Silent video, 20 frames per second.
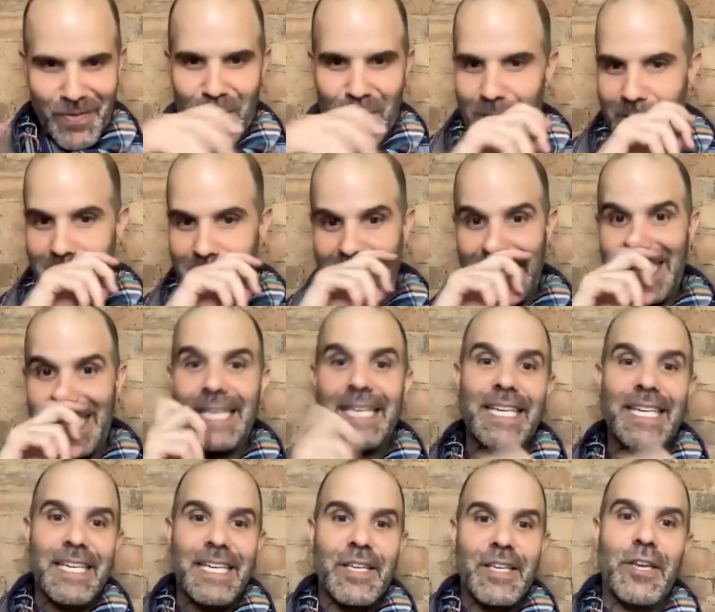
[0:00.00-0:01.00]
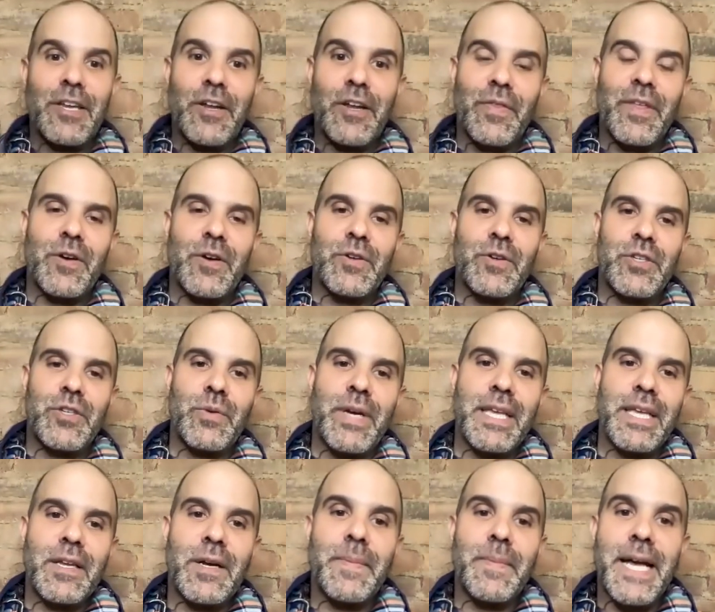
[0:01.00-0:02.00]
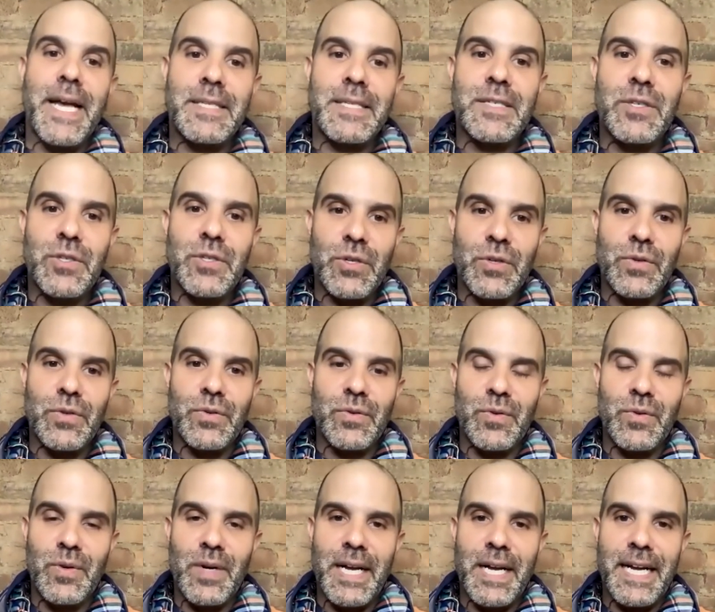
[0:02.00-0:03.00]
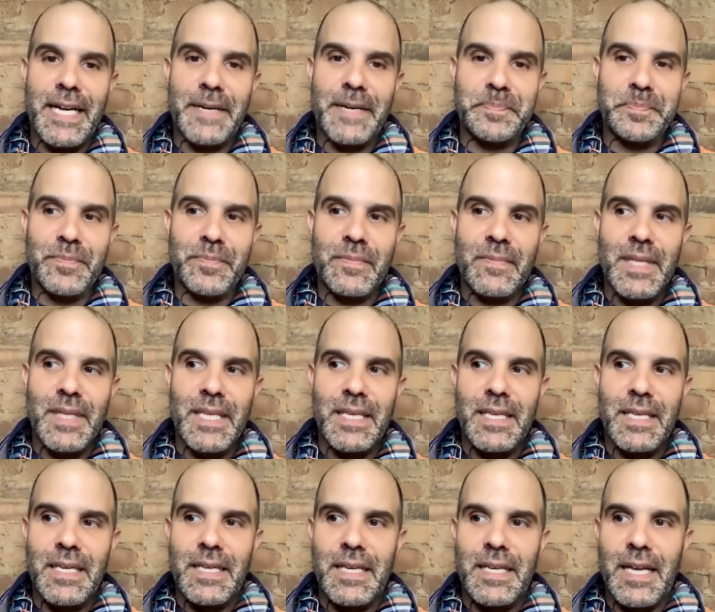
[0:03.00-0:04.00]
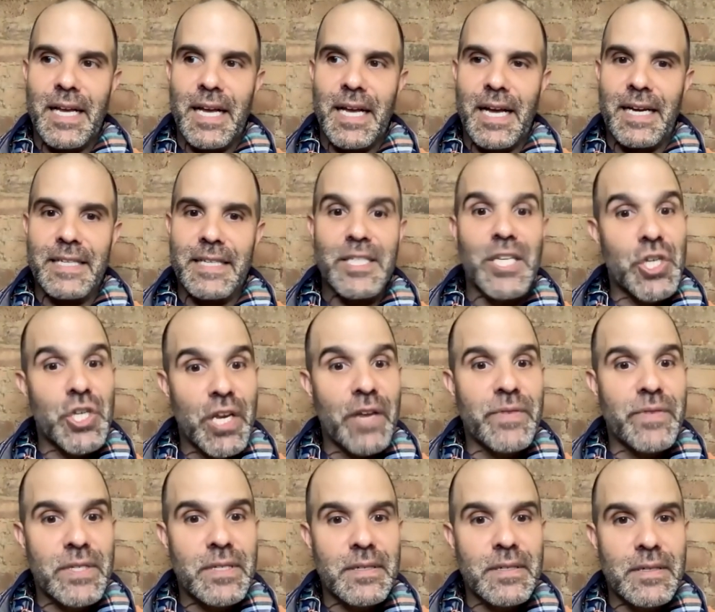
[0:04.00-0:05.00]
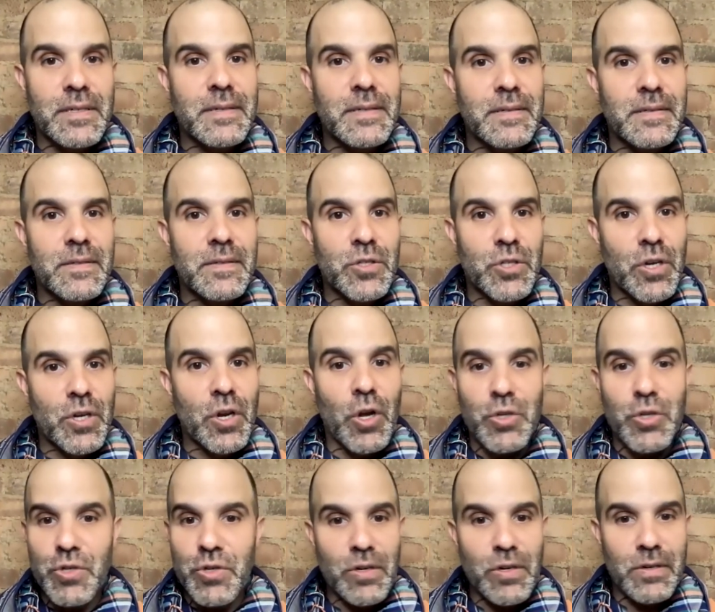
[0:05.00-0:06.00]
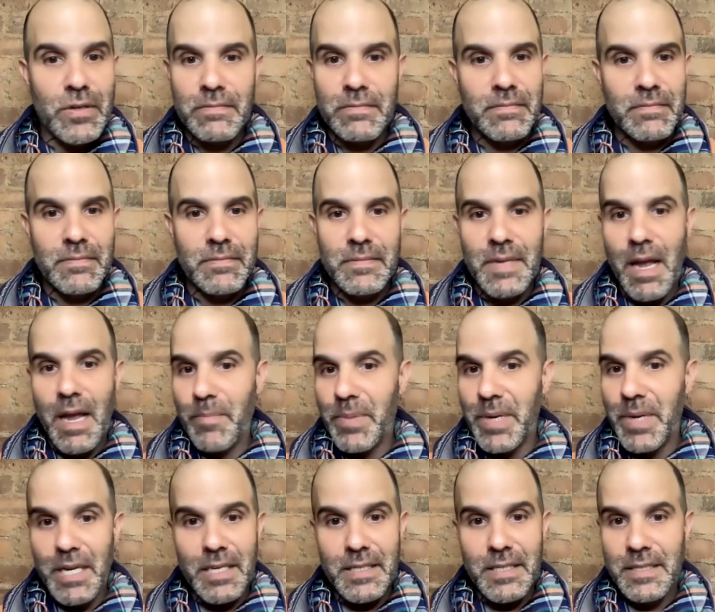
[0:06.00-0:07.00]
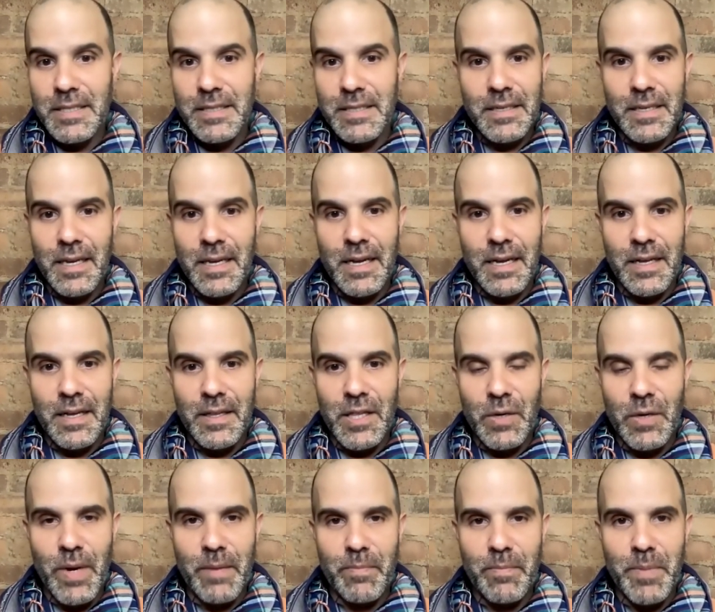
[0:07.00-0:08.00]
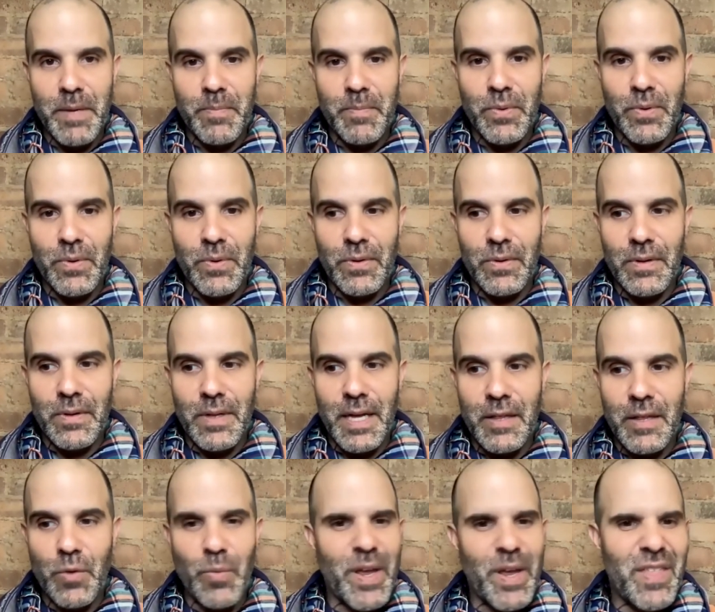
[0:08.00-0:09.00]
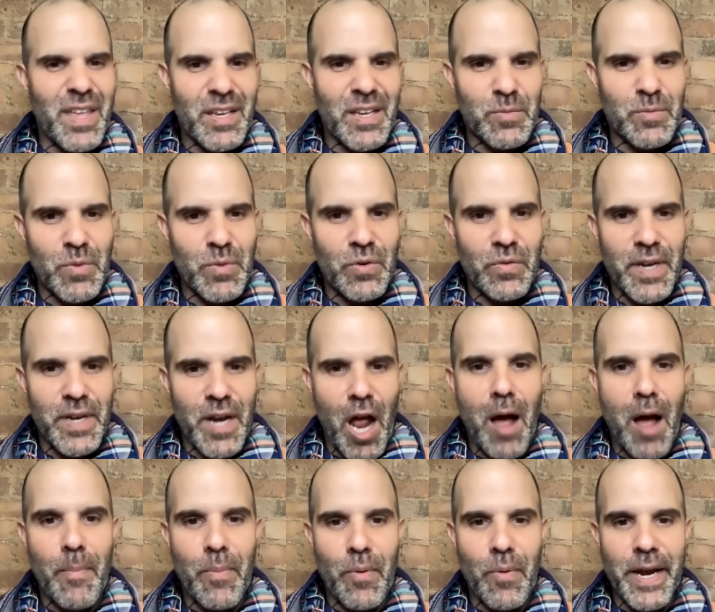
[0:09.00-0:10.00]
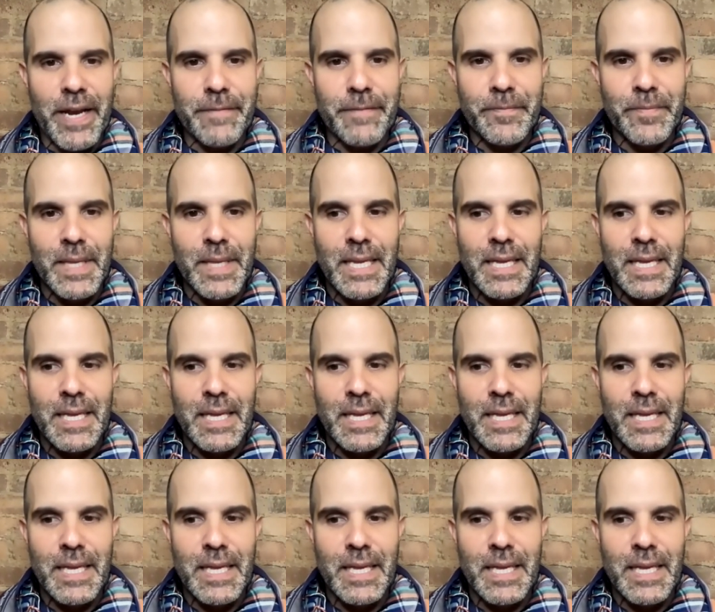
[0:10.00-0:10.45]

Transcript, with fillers: forwards you know that are doing their best to um, uh, to shift culture companies uh, the way people uh, the way things move and operate